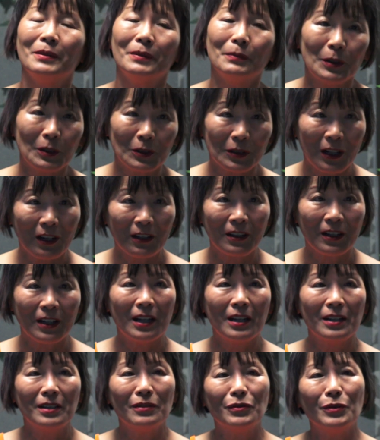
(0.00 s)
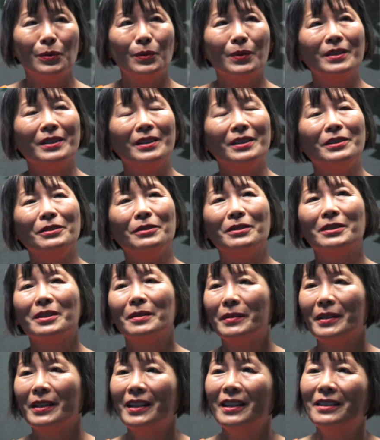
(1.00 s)
We'll talk again if you want to do
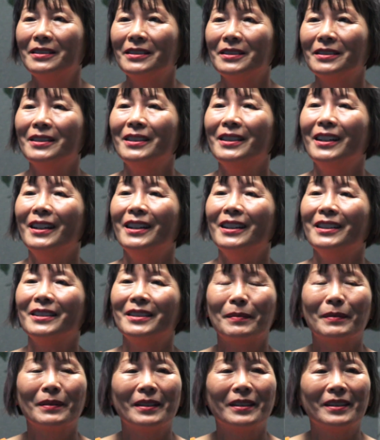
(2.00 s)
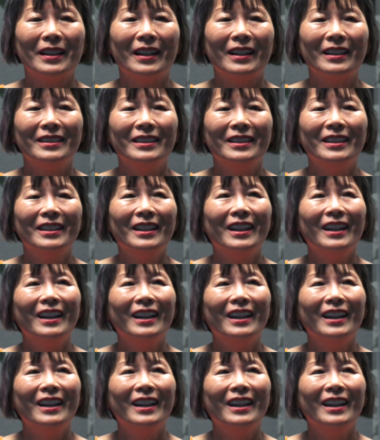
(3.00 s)
something else, something like that.